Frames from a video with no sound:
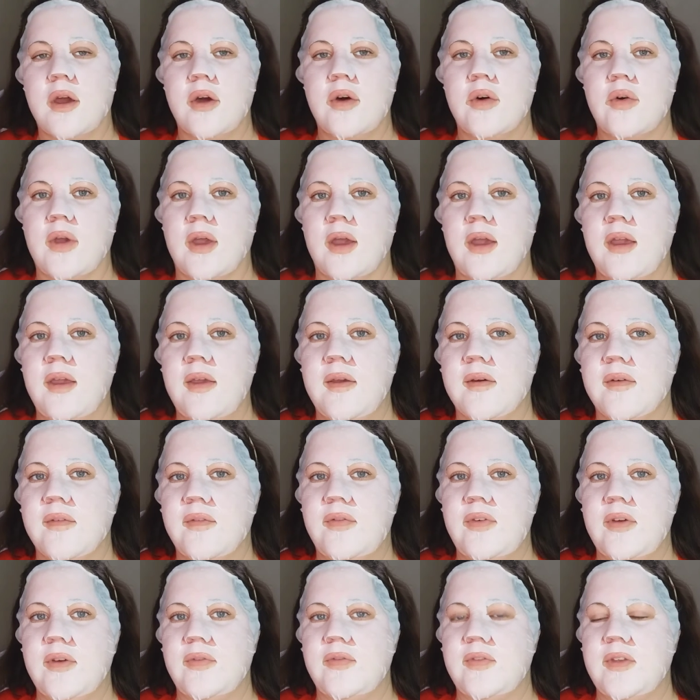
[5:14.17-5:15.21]
Okay,
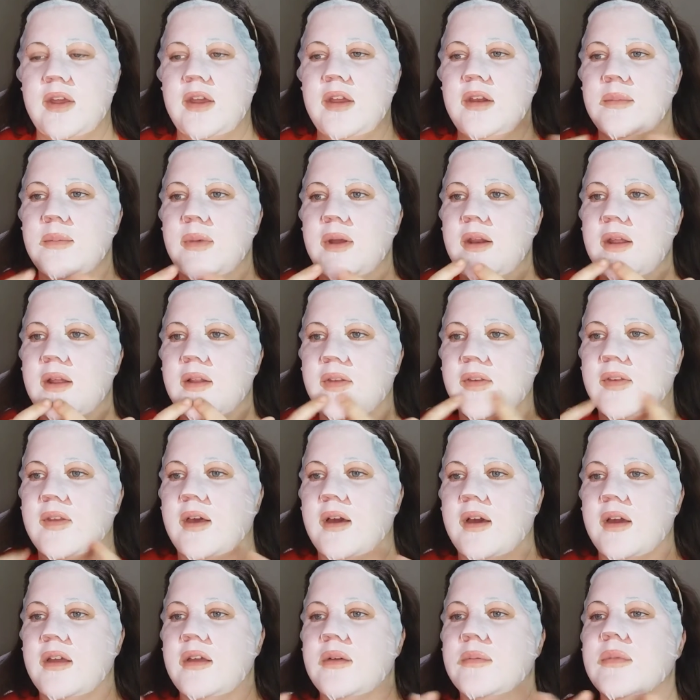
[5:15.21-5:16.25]
15 minutes.
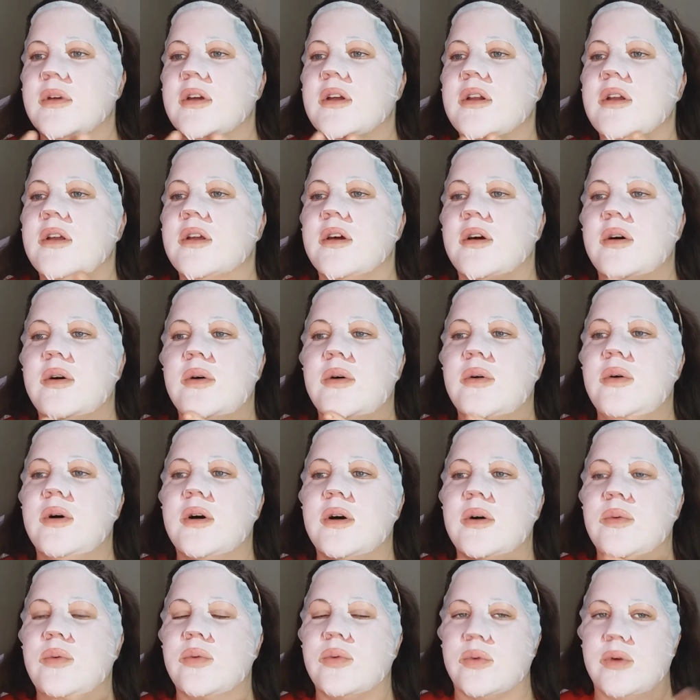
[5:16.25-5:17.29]
I am going to
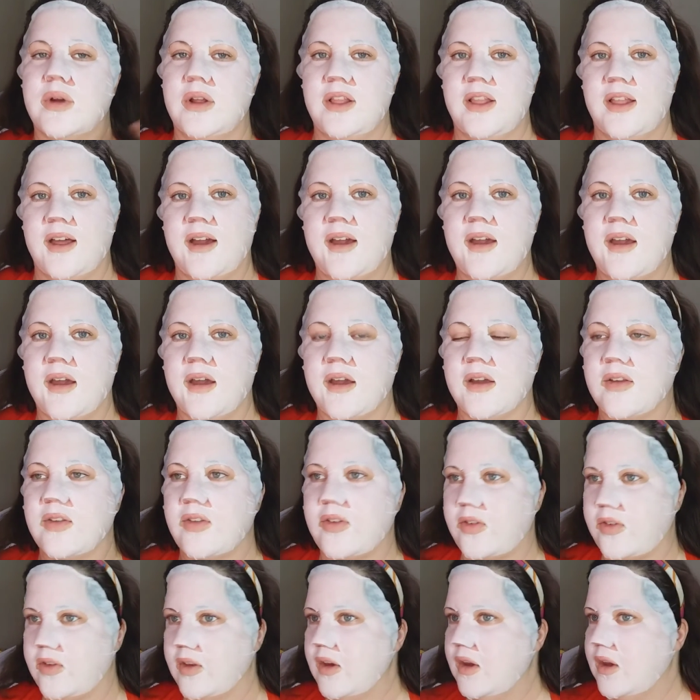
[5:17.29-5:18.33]
go
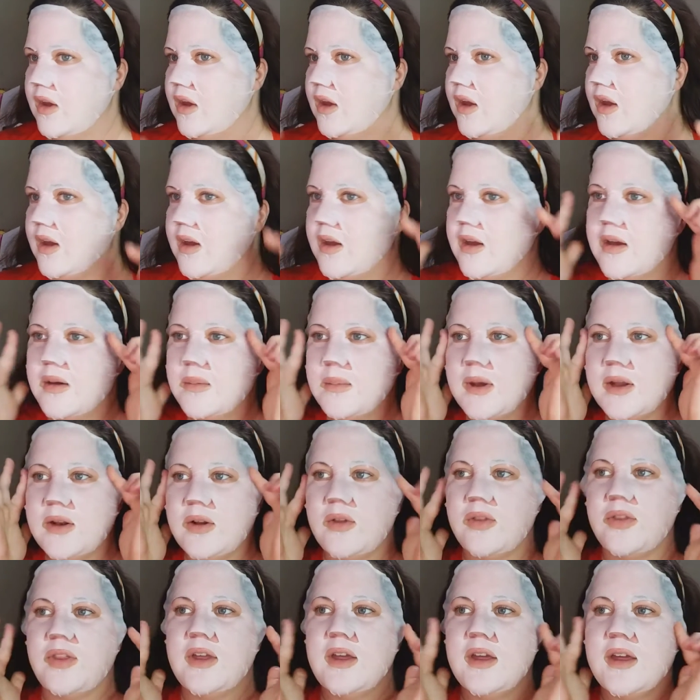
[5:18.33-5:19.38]
relax. I
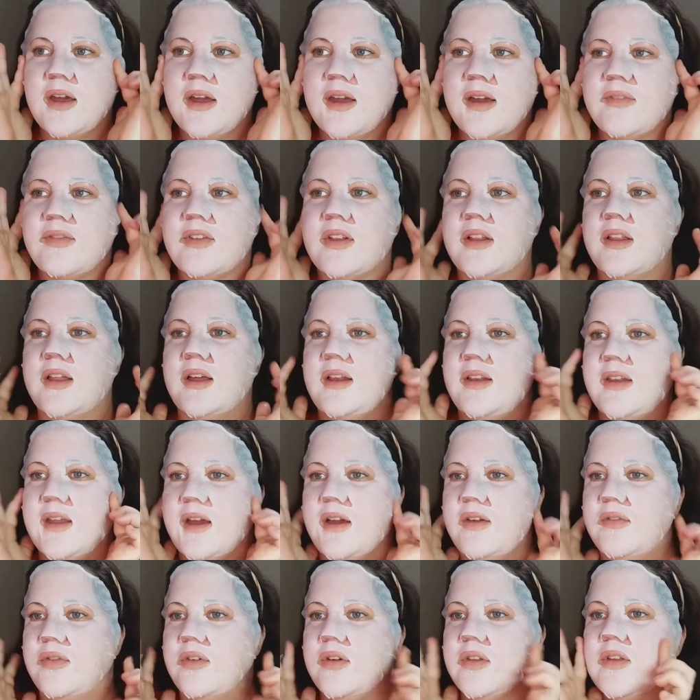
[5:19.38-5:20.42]
don't think I have to lay
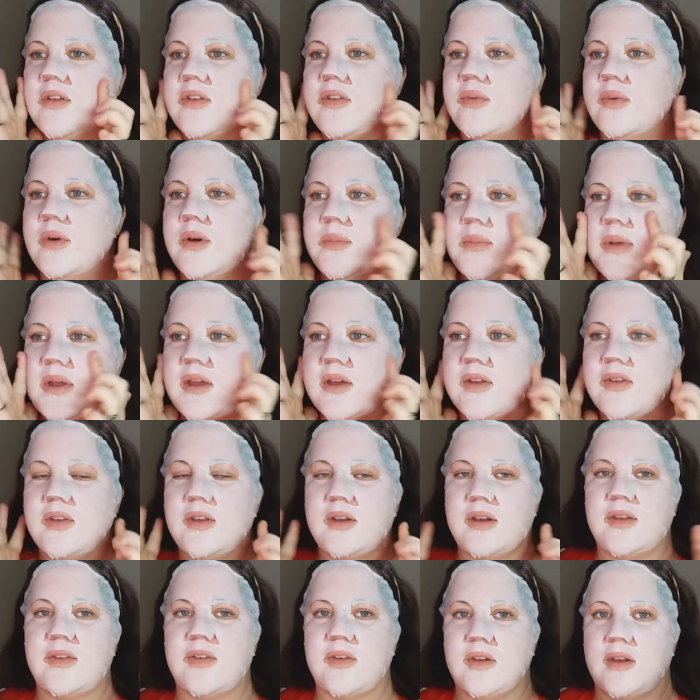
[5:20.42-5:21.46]
down for this one because
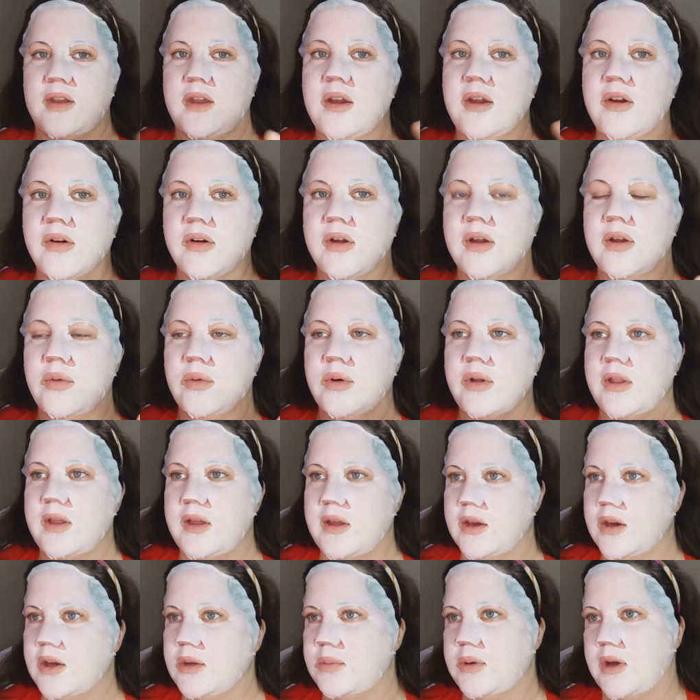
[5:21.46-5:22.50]
it is adhering really
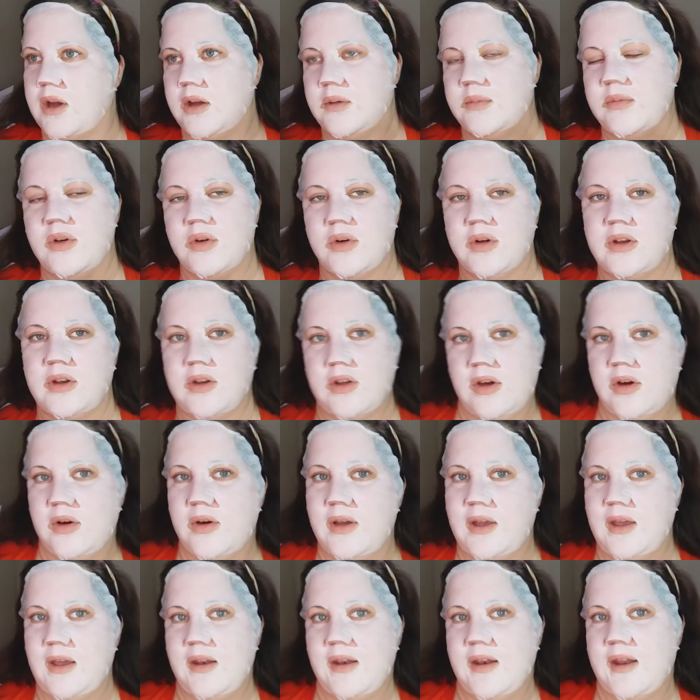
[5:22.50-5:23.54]
good, but I'm going to go
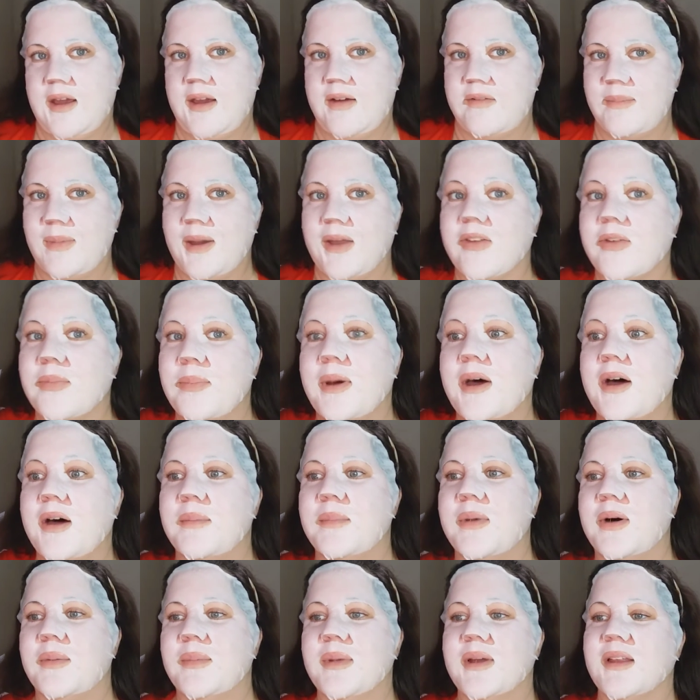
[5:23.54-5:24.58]
ahead and have my spa
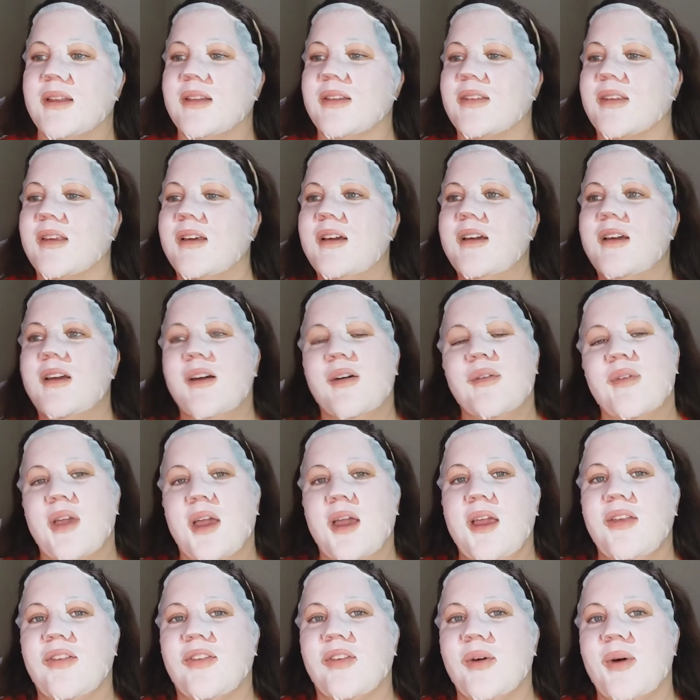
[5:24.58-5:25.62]
moments.
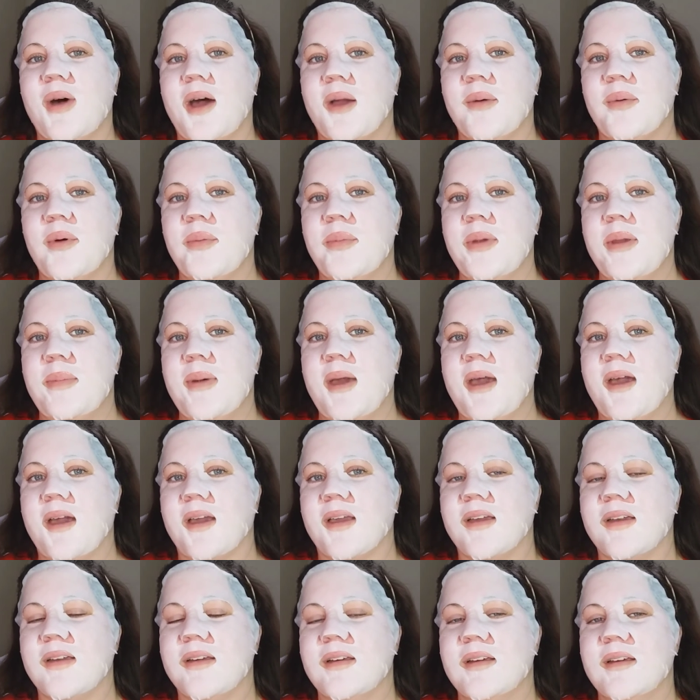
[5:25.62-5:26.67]
Okay, so I will be
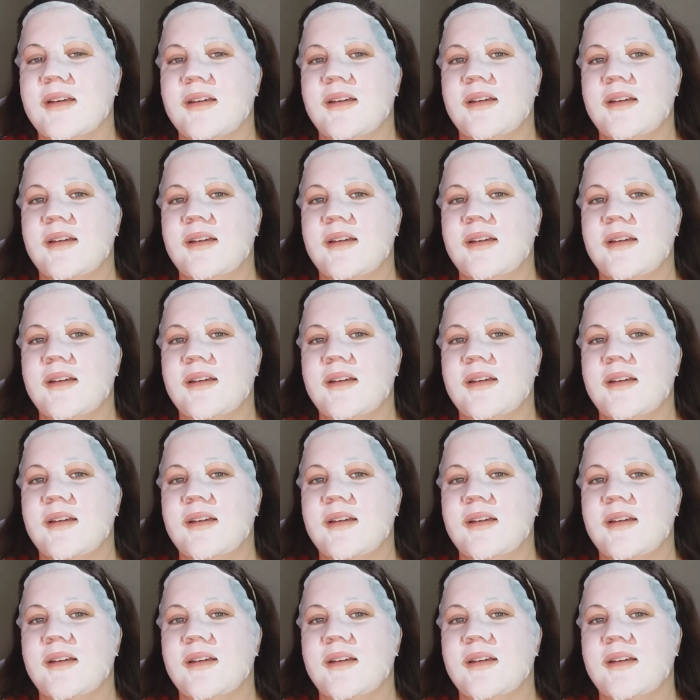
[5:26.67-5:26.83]
back.